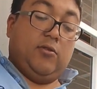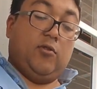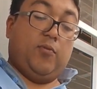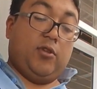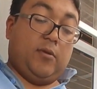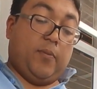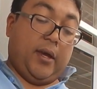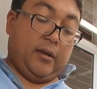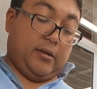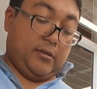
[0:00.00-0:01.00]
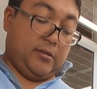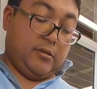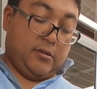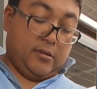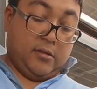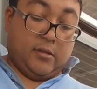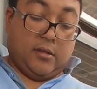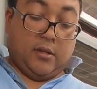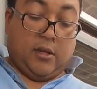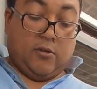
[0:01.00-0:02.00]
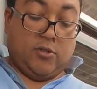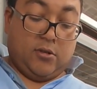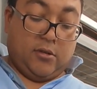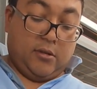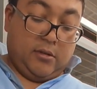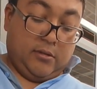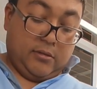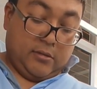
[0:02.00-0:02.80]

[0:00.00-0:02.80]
You put it back, it goes on here.